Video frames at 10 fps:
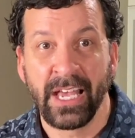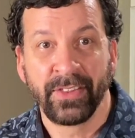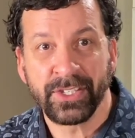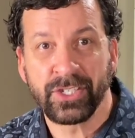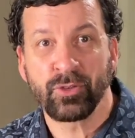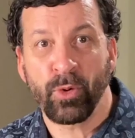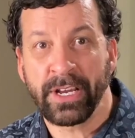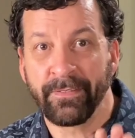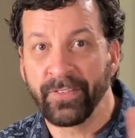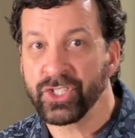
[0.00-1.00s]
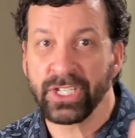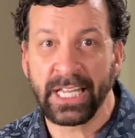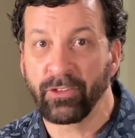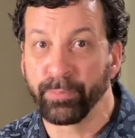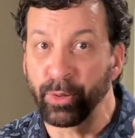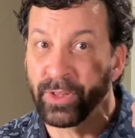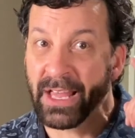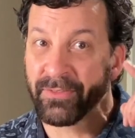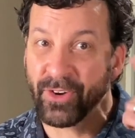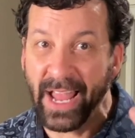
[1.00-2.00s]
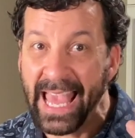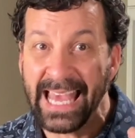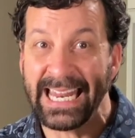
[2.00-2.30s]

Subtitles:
This is where your vision gets pulled out of your head